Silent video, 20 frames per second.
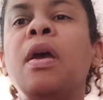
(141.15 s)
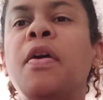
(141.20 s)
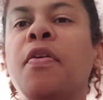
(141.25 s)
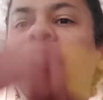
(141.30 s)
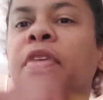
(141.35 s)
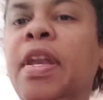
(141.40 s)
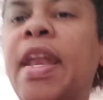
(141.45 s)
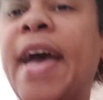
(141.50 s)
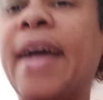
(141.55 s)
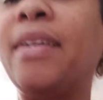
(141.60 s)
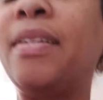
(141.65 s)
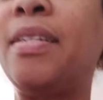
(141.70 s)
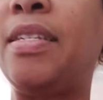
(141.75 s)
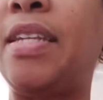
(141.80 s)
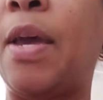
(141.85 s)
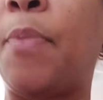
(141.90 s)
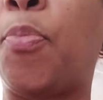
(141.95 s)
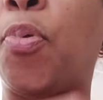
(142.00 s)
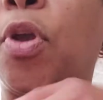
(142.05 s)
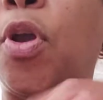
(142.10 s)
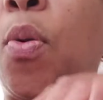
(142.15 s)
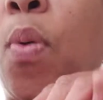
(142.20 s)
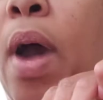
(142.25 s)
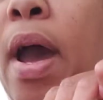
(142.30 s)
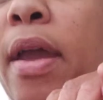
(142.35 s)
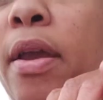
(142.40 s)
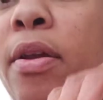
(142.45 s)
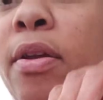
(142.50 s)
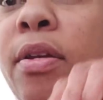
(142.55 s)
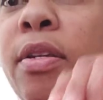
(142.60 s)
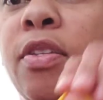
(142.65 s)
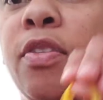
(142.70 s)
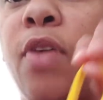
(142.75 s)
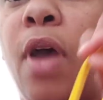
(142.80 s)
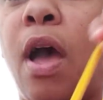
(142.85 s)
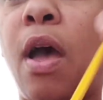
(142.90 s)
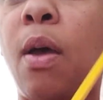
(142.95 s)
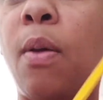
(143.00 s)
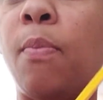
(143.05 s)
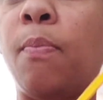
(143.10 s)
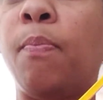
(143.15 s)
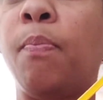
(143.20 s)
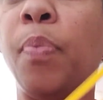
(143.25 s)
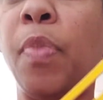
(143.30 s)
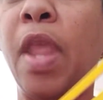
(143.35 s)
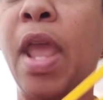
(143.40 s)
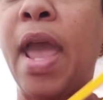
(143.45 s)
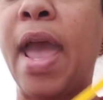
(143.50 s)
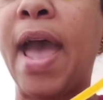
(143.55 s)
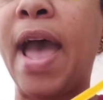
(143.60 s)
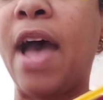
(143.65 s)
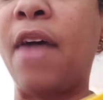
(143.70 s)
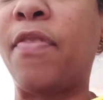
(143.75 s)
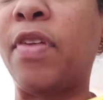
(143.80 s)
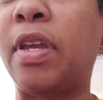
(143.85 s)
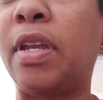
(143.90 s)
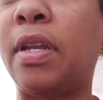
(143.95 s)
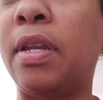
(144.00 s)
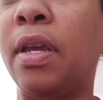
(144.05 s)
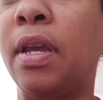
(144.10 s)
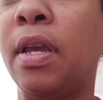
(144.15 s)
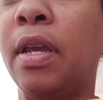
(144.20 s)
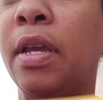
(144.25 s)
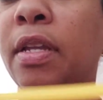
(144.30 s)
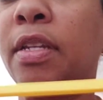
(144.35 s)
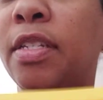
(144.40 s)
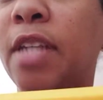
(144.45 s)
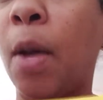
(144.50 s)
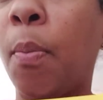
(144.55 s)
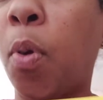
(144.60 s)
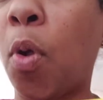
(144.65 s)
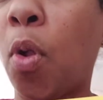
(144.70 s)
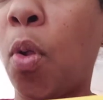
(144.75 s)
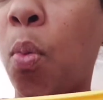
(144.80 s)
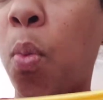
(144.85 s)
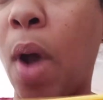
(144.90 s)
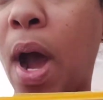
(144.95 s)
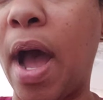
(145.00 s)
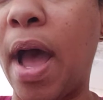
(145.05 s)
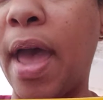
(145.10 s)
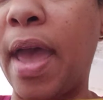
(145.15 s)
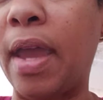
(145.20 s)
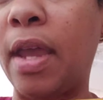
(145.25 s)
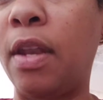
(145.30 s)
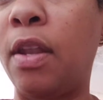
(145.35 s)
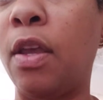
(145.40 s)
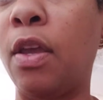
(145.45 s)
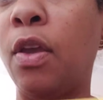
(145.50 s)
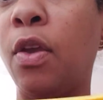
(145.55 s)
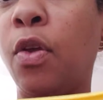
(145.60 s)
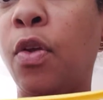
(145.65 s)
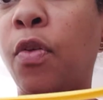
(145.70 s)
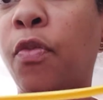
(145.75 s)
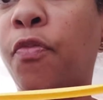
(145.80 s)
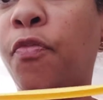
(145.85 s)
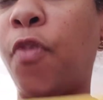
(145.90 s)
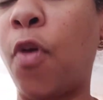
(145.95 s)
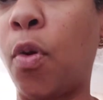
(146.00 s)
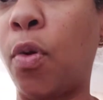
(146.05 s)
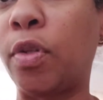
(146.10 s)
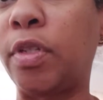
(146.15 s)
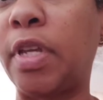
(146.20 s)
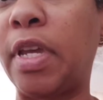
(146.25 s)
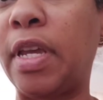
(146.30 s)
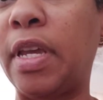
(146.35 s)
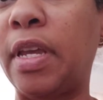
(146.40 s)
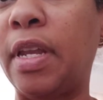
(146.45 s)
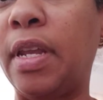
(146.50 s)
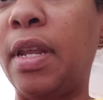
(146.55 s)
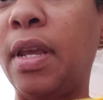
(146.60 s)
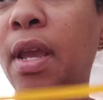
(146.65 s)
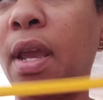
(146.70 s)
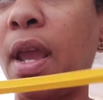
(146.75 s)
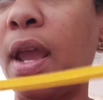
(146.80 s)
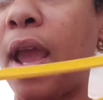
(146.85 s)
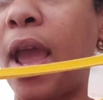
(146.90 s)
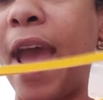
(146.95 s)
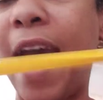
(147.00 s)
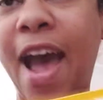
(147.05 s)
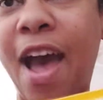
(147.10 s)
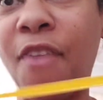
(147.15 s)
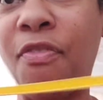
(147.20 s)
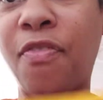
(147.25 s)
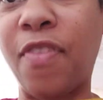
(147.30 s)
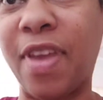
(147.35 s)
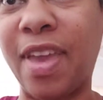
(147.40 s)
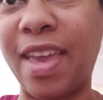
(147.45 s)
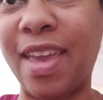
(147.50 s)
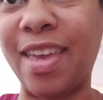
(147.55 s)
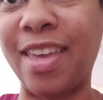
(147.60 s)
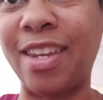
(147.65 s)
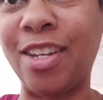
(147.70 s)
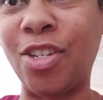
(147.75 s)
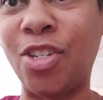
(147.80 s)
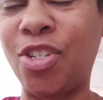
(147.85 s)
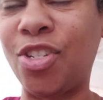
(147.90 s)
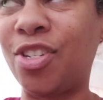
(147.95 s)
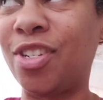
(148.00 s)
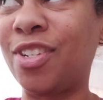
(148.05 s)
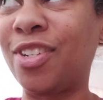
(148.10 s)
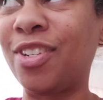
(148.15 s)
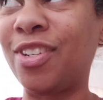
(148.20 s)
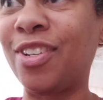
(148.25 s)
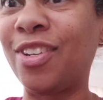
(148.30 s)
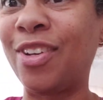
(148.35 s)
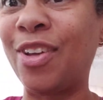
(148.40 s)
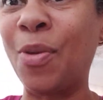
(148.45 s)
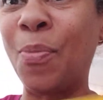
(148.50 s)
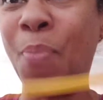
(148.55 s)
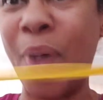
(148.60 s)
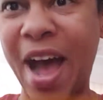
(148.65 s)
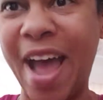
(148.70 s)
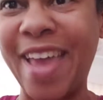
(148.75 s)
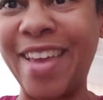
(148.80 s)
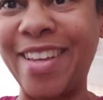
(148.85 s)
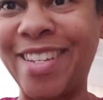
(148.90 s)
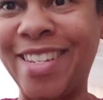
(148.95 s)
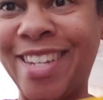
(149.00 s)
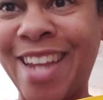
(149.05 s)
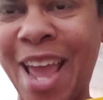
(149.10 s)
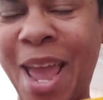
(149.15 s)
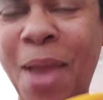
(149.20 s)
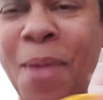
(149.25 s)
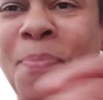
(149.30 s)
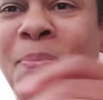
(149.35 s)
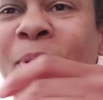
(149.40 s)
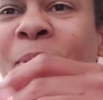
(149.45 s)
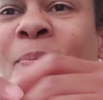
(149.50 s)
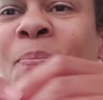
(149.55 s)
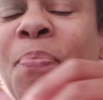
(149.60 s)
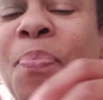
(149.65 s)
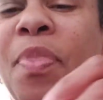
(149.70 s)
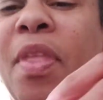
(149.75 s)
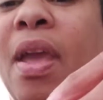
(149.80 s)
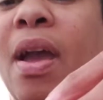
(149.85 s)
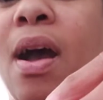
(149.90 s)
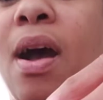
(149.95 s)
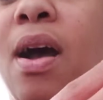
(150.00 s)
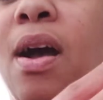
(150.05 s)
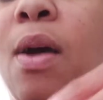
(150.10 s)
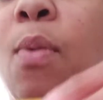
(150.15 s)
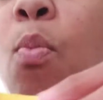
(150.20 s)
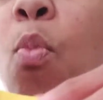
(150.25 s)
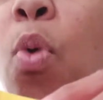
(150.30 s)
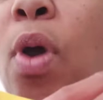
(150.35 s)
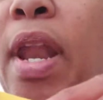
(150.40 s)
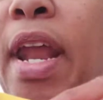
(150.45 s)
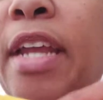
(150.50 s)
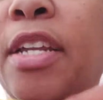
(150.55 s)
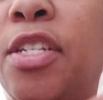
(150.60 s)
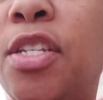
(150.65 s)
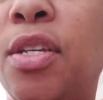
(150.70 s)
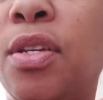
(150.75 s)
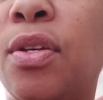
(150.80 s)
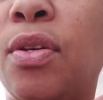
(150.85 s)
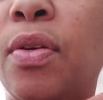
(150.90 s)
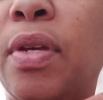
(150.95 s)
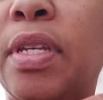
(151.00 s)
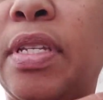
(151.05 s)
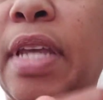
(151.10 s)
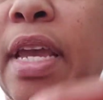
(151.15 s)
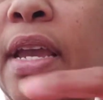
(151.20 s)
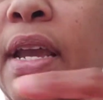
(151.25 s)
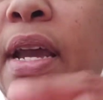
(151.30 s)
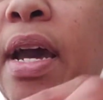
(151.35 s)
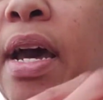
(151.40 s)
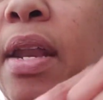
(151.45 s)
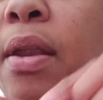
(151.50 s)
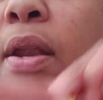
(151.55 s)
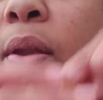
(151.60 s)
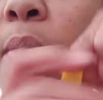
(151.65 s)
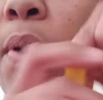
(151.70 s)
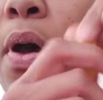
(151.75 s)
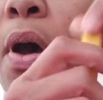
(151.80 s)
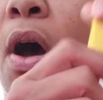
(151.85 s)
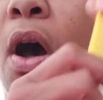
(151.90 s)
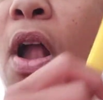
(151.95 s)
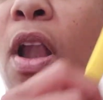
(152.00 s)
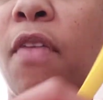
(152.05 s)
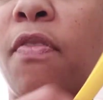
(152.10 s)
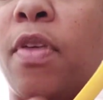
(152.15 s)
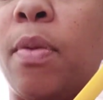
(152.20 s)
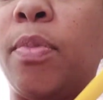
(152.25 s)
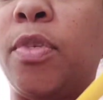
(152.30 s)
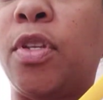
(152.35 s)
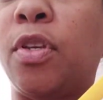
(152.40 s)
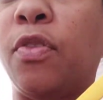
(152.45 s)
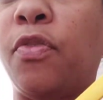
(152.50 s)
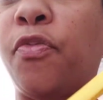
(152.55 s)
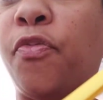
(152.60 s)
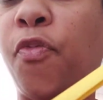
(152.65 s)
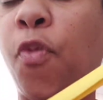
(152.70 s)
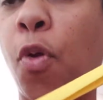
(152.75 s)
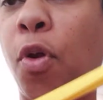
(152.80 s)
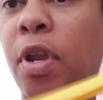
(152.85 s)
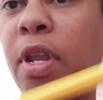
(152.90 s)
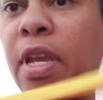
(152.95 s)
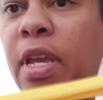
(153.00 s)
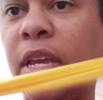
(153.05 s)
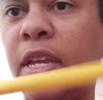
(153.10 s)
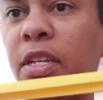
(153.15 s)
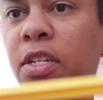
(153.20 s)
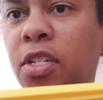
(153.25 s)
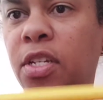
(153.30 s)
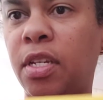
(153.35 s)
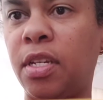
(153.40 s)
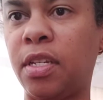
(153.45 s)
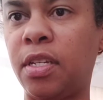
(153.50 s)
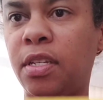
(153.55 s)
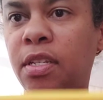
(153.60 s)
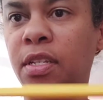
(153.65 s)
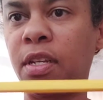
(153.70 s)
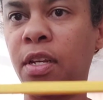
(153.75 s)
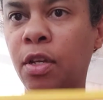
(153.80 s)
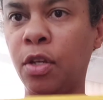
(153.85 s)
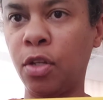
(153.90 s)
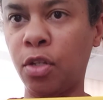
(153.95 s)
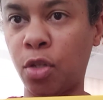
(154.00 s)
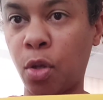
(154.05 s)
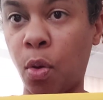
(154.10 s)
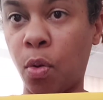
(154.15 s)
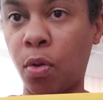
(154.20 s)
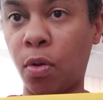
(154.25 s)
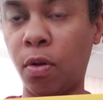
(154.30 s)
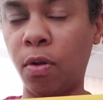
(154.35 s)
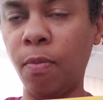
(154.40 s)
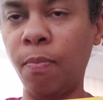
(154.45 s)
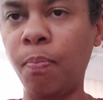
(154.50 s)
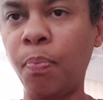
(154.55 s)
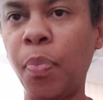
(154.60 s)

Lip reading: The next step requires having double wide folded 1/2 inch bias tape. What I do is I cut it, all of them to 40 inches total.